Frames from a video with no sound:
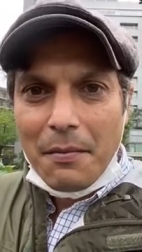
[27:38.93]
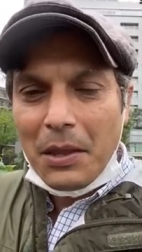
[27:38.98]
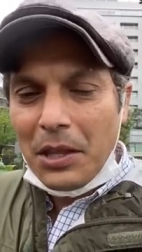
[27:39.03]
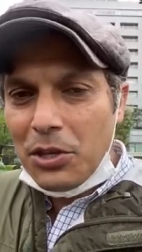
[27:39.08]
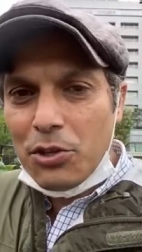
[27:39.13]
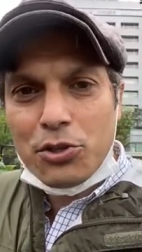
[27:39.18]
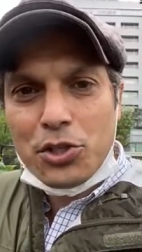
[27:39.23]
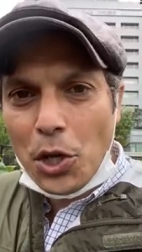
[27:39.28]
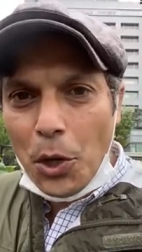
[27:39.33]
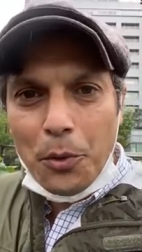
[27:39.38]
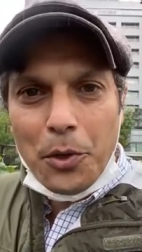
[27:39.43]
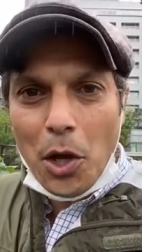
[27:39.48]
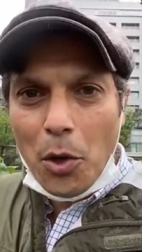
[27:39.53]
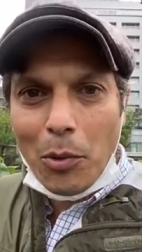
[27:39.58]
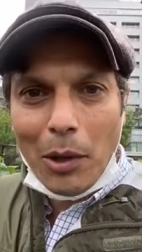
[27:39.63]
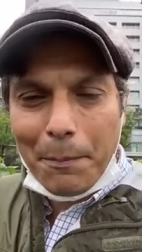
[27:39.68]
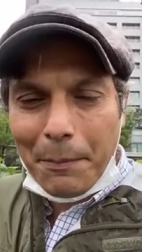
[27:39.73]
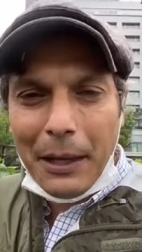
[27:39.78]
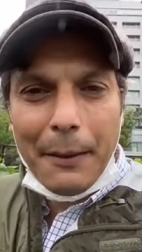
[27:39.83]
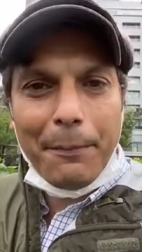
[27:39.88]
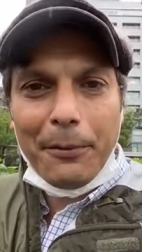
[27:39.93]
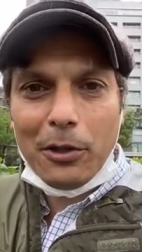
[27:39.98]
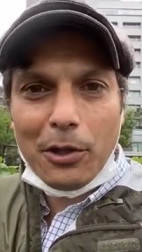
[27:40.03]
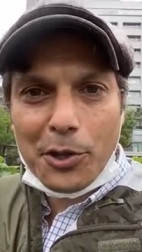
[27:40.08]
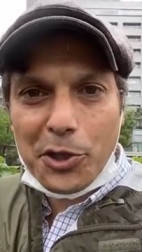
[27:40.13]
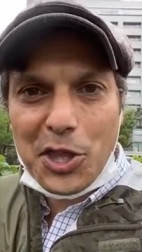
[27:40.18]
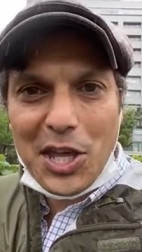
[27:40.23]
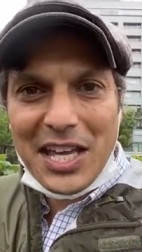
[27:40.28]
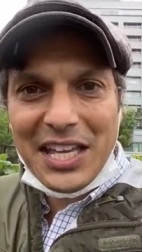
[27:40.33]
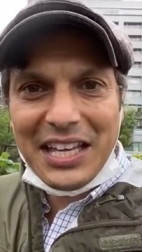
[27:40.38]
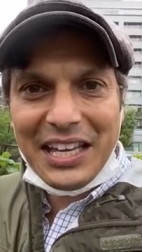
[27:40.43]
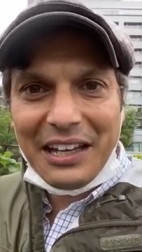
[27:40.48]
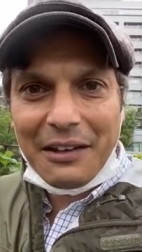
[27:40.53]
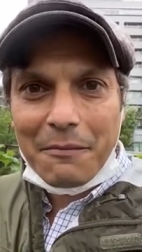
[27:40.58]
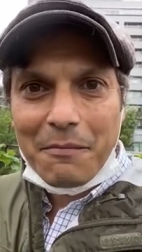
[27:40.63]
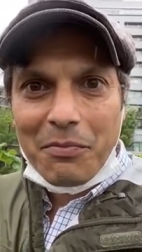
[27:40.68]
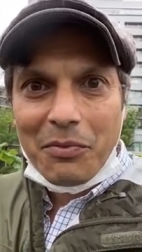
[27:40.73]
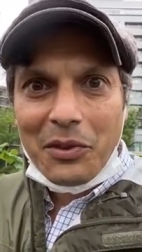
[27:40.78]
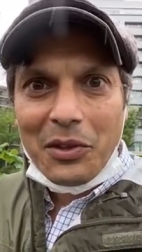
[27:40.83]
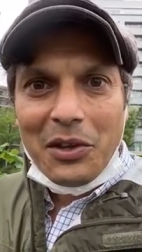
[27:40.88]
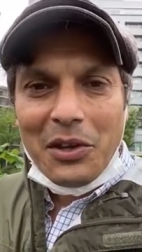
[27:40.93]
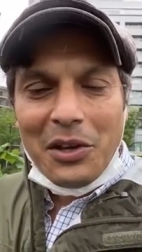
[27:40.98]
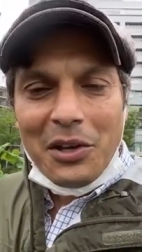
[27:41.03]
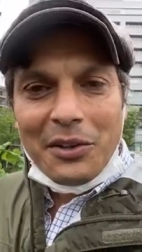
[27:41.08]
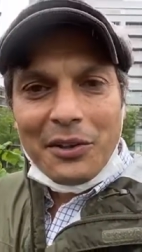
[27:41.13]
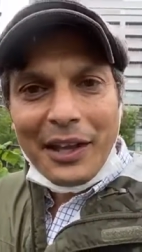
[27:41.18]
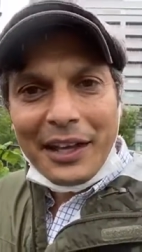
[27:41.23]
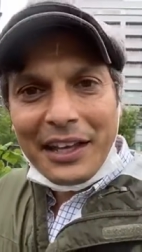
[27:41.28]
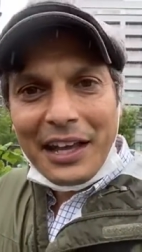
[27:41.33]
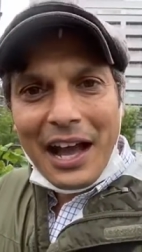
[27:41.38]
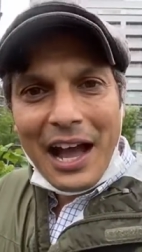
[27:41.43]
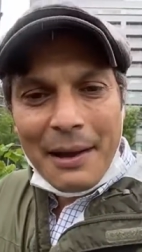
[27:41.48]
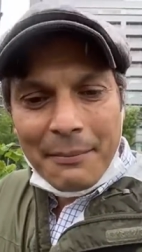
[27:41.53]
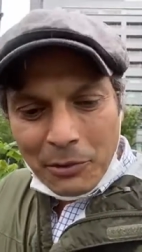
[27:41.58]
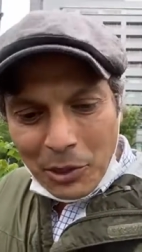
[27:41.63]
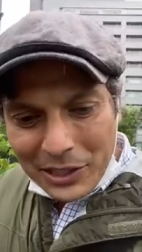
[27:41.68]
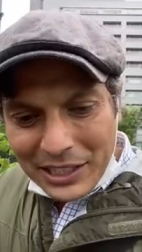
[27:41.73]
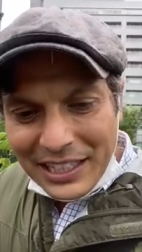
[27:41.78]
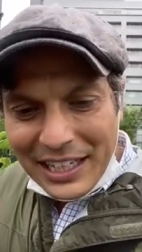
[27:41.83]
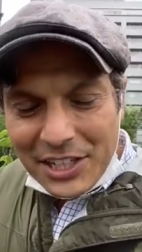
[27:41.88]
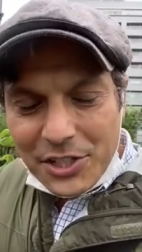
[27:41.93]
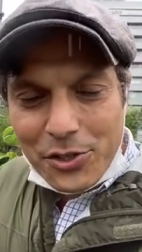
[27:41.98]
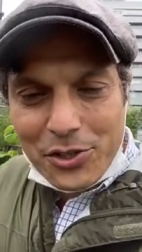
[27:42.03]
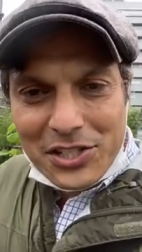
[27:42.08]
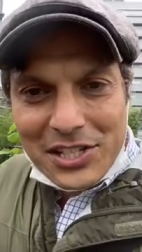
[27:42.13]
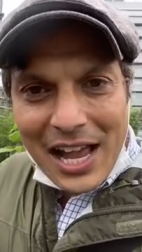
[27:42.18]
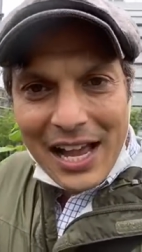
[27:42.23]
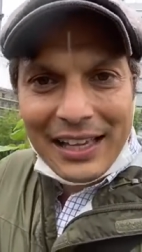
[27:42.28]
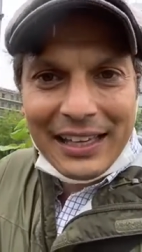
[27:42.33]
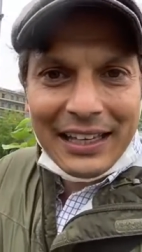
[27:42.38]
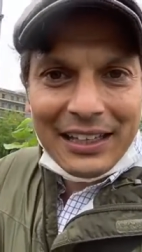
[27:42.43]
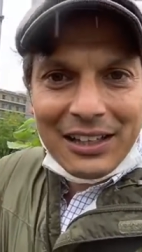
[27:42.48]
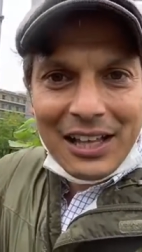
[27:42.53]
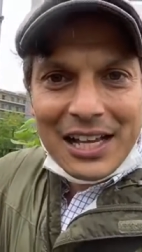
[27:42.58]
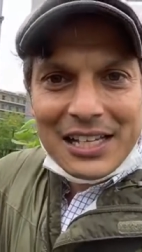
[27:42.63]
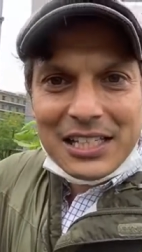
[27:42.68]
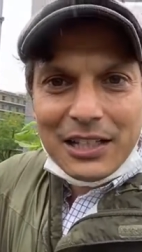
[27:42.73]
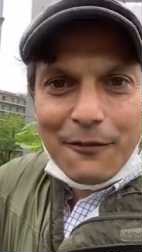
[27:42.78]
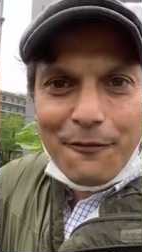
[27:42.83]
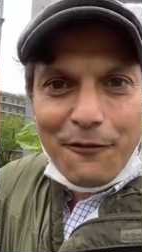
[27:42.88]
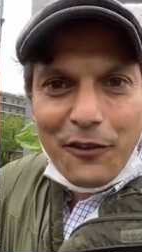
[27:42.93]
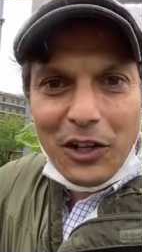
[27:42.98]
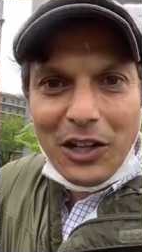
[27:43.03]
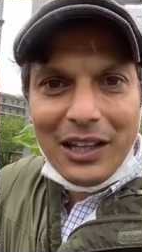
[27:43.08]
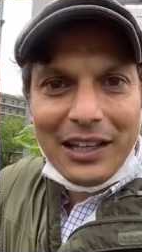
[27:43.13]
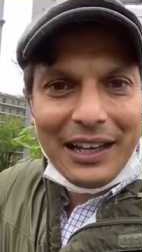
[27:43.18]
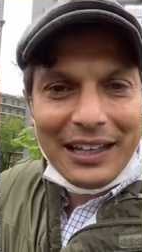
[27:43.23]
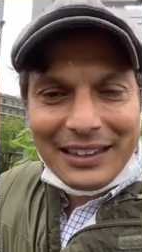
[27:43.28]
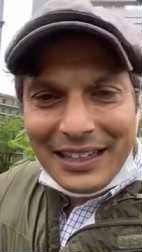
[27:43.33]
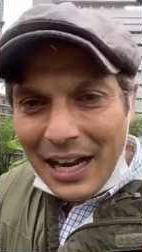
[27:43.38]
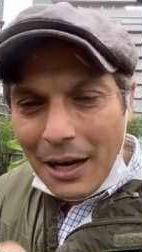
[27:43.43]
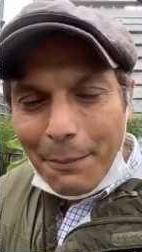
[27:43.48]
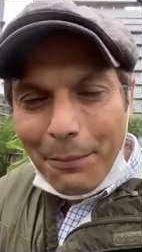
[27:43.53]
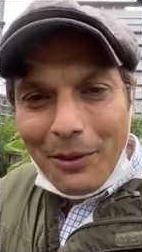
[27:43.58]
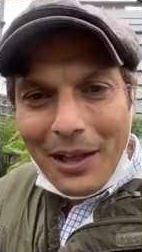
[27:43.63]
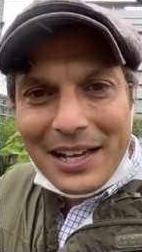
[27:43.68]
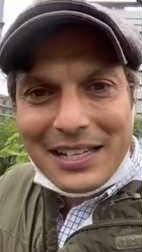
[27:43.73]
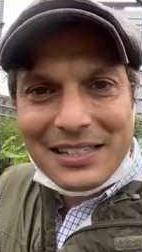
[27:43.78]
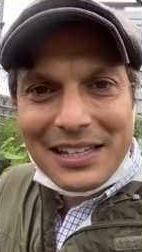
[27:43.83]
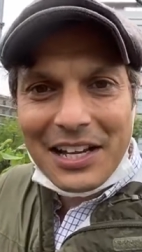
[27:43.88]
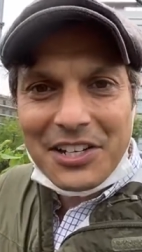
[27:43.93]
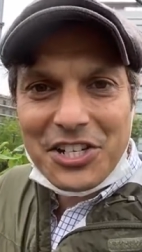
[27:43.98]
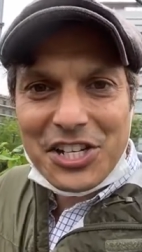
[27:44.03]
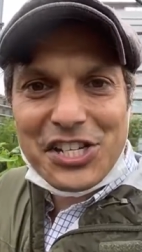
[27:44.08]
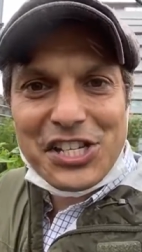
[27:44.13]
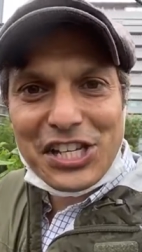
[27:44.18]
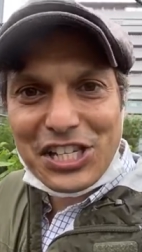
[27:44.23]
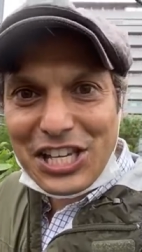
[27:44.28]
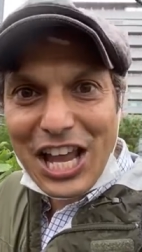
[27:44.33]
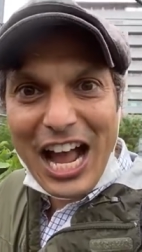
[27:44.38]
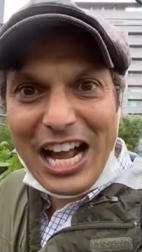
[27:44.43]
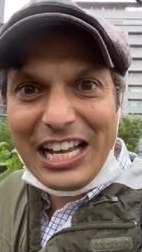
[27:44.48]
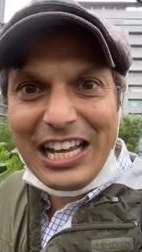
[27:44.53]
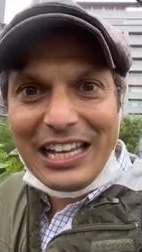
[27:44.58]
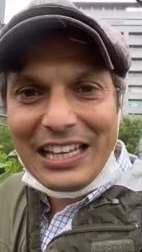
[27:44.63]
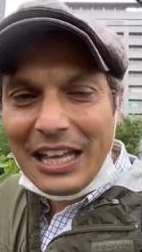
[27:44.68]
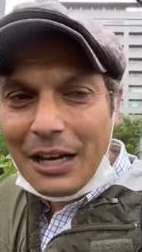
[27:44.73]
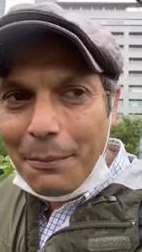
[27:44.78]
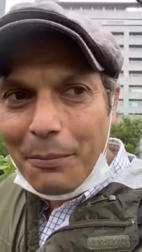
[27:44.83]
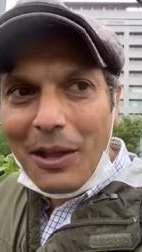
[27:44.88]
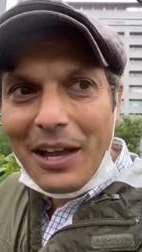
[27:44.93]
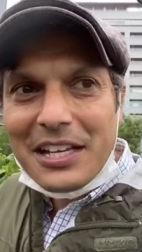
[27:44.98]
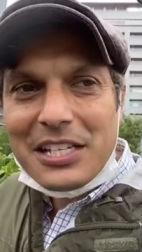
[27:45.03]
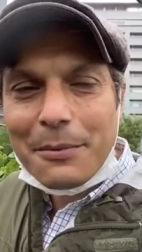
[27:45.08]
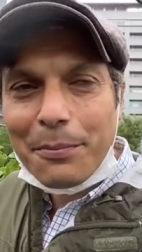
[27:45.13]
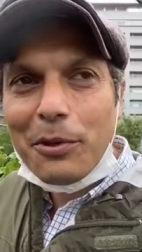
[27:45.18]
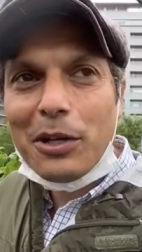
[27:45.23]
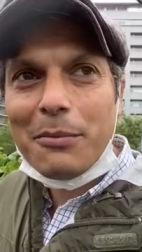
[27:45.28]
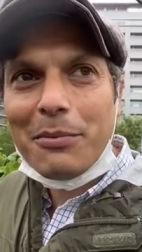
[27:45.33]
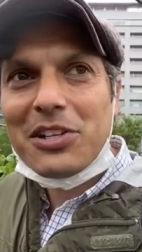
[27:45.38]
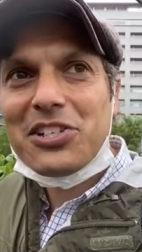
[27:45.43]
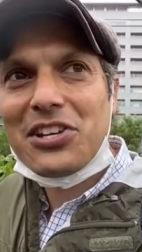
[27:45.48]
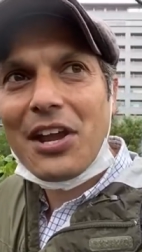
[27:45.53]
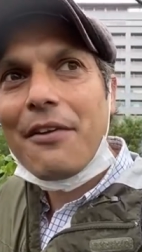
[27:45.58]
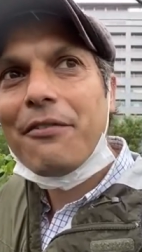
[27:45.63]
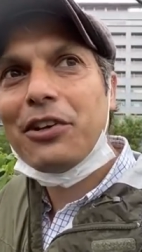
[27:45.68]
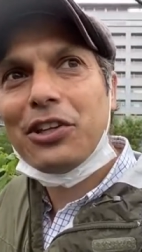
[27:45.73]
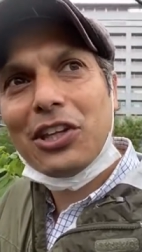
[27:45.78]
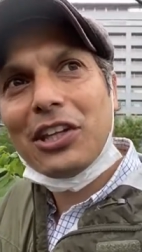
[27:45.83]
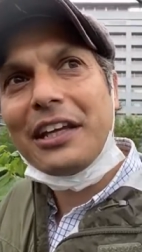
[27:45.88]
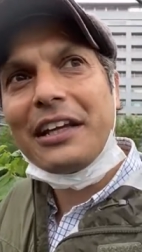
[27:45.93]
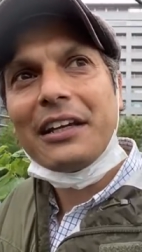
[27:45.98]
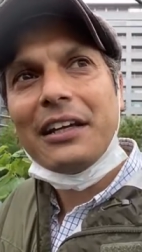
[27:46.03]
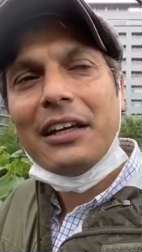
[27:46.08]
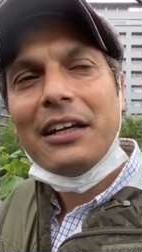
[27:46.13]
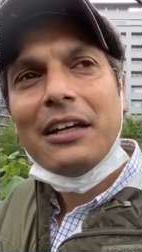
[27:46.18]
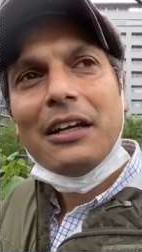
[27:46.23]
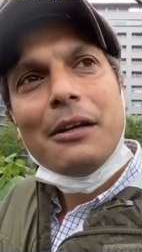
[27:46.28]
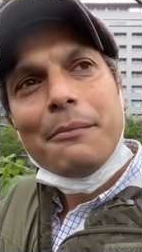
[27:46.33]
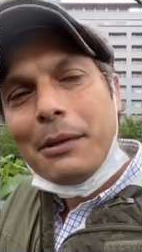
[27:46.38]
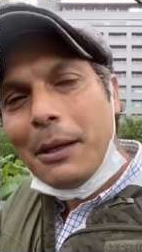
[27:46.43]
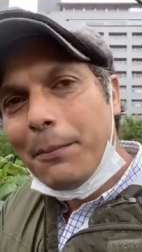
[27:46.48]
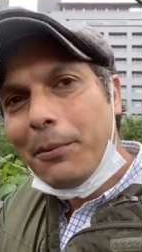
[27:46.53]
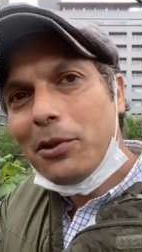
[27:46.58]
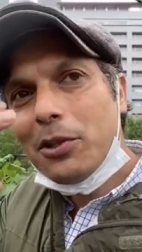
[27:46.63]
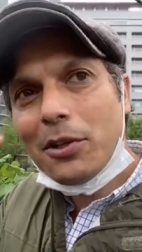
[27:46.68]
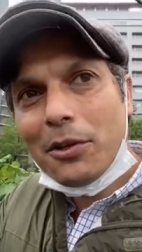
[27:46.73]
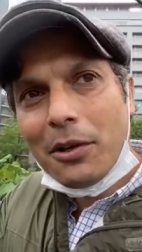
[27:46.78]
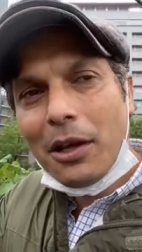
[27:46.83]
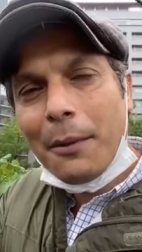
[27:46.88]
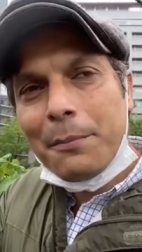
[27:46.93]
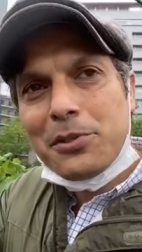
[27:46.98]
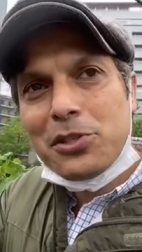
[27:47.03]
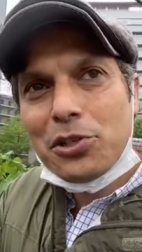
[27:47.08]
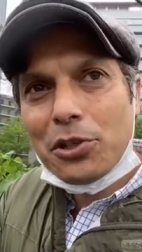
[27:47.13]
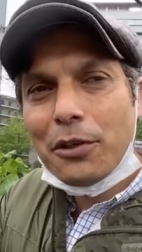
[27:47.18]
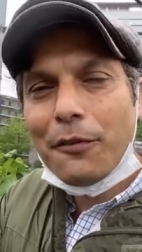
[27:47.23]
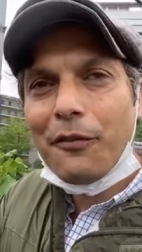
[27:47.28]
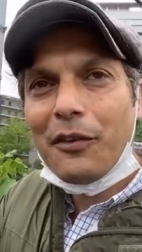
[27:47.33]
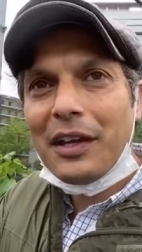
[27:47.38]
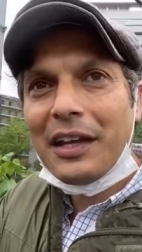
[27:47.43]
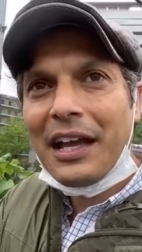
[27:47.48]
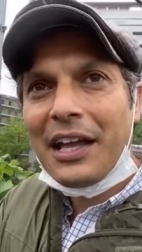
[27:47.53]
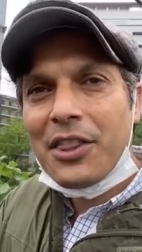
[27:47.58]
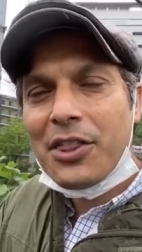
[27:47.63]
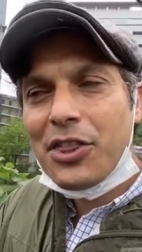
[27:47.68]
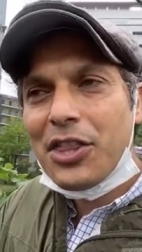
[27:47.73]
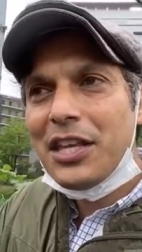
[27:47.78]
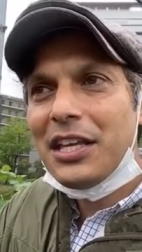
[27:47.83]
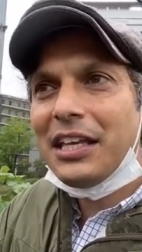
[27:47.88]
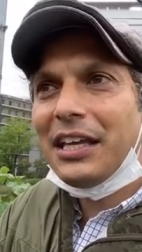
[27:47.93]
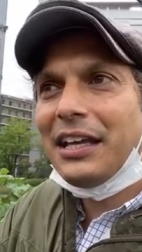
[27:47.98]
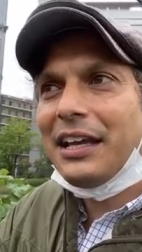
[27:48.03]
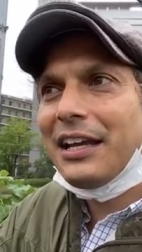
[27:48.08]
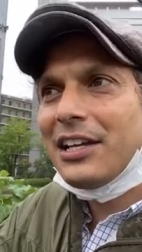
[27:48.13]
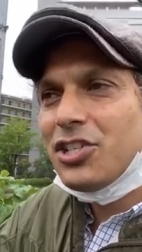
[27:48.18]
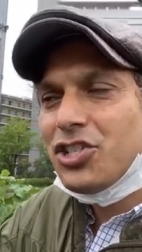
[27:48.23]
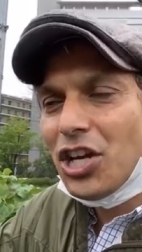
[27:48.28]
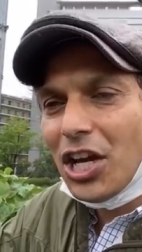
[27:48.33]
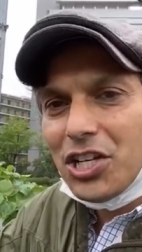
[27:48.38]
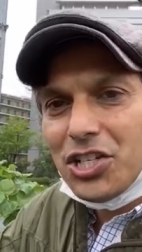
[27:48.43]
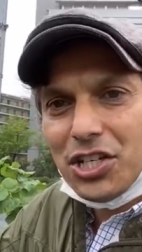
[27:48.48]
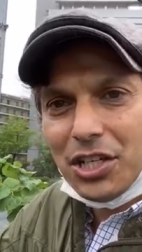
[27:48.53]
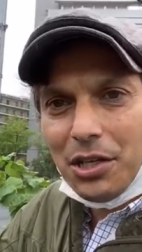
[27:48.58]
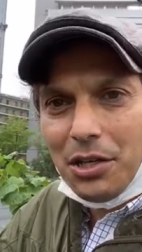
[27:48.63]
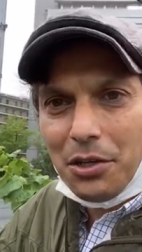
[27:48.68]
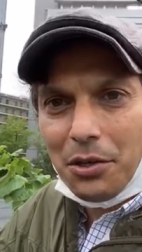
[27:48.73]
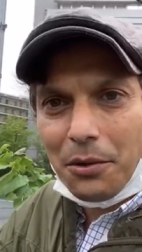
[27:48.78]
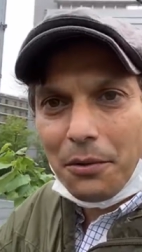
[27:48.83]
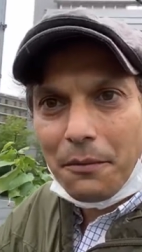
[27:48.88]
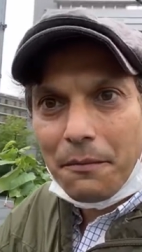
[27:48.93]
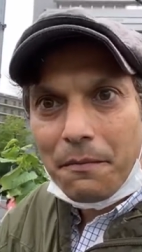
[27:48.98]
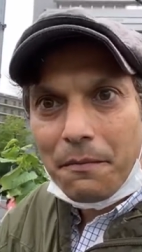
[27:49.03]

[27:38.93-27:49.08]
You don't know what people are thinking. Like I'm looking at your sake glass and filling it. That applies not just to sake, that applies to pretty much everything. People are observing and thinking and judging you.